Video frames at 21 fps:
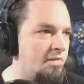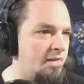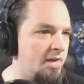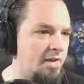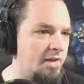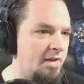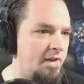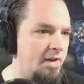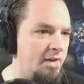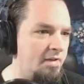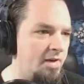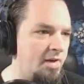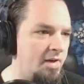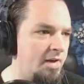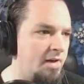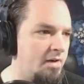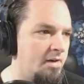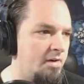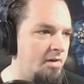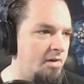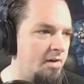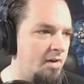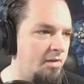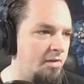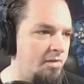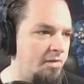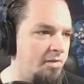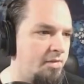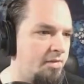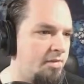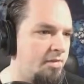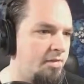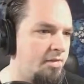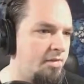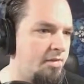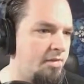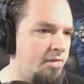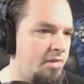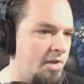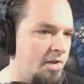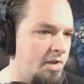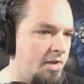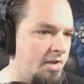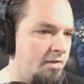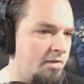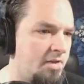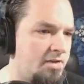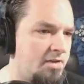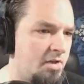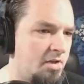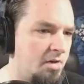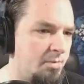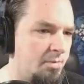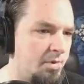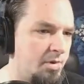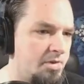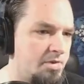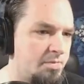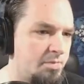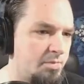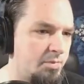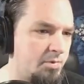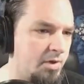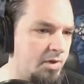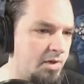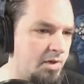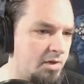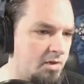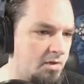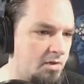that guy there. I think that's gonna put us pretty...